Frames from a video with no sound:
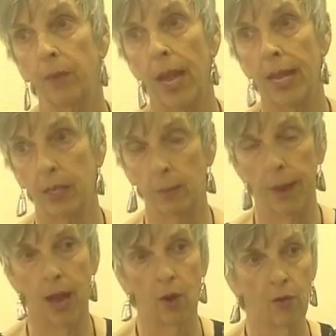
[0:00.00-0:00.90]
As a
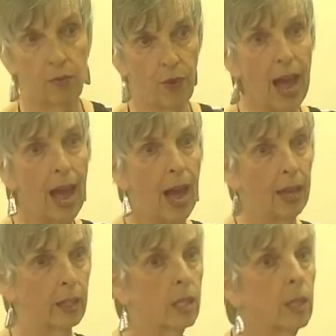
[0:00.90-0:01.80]
matter of
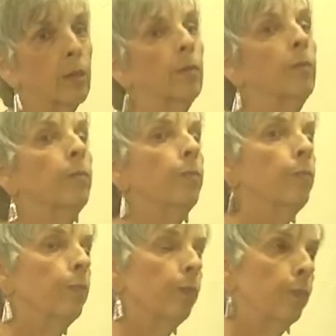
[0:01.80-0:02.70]
fact,
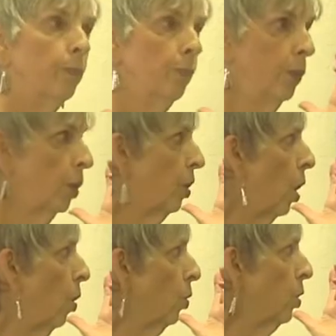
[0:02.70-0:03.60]

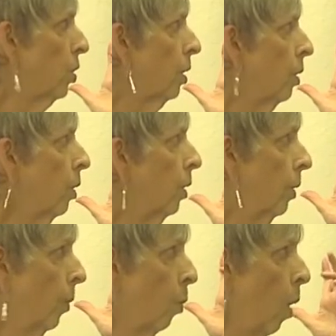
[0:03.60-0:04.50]
those
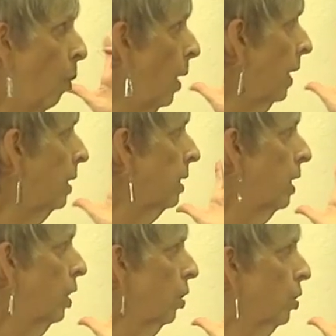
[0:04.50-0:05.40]
what we
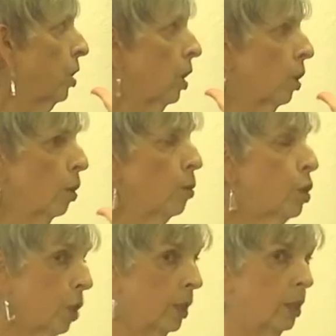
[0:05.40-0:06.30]
consider
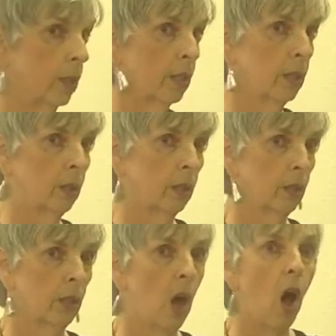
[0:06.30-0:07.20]
solutions
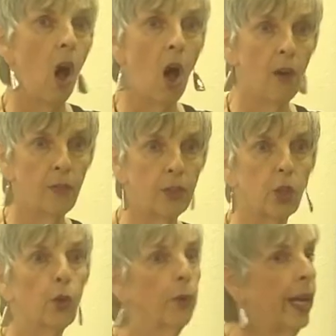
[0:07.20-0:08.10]
often
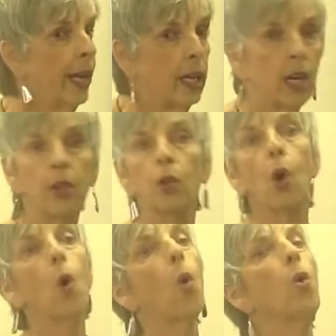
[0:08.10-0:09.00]
create another
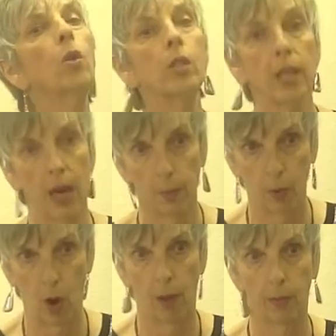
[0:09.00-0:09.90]
whole set of
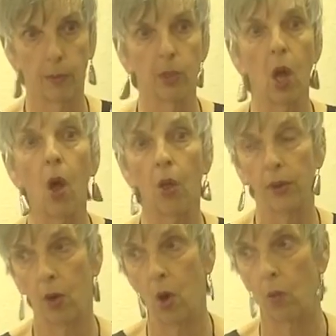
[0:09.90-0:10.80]
problems all
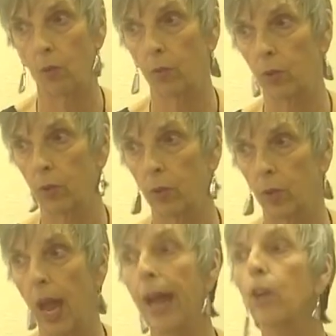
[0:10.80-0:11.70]
their own
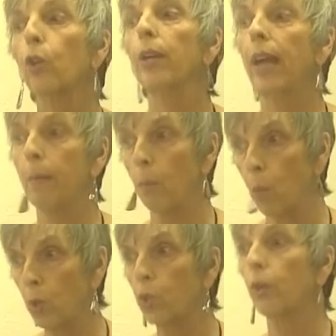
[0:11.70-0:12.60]
and create
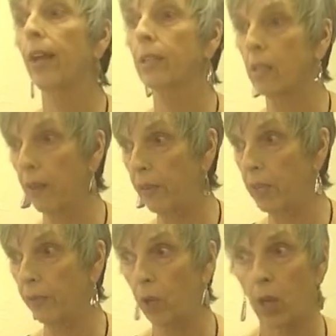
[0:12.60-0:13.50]
more stress of a
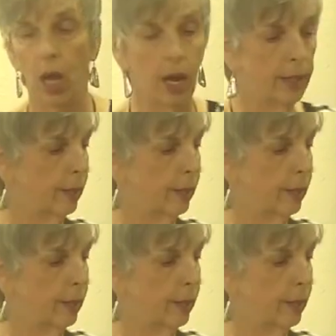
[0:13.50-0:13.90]
different kind.